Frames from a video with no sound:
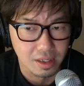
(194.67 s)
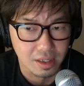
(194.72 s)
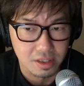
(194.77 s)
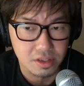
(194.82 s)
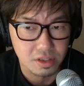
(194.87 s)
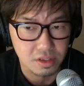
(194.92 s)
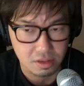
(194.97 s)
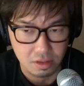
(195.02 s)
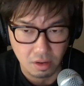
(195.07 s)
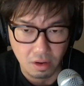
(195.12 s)

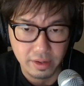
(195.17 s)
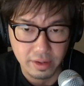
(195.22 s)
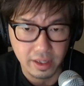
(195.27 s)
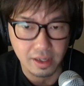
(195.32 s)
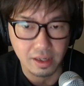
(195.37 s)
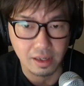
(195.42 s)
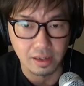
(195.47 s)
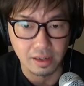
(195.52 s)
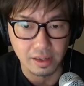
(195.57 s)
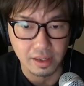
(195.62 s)

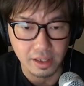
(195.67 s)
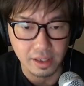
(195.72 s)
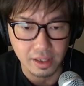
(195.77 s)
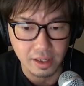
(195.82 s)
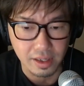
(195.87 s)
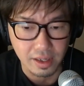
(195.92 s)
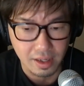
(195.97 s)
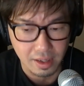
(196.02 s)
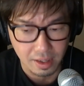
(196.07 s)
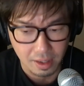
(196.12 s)
sonically
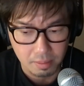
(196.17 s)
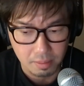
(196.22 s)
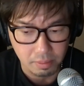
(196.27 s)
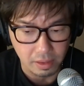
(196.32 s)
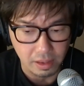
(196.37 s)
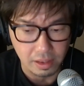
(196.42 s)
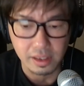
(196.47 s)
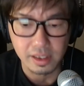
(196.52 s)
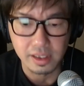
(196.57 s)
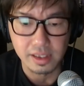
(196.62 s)

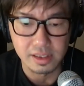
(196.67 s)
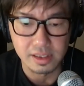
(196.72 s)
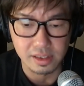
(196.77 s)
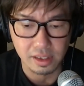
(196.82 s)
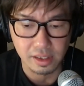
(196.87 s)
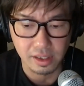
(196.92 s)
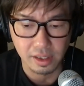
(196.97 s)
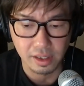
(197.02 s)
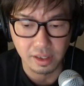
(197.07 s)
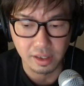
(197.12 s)

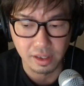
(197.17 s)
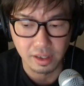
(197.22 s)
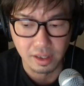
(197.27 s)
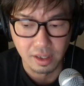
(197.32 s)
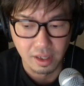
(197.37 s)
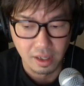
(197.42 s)
pleasing,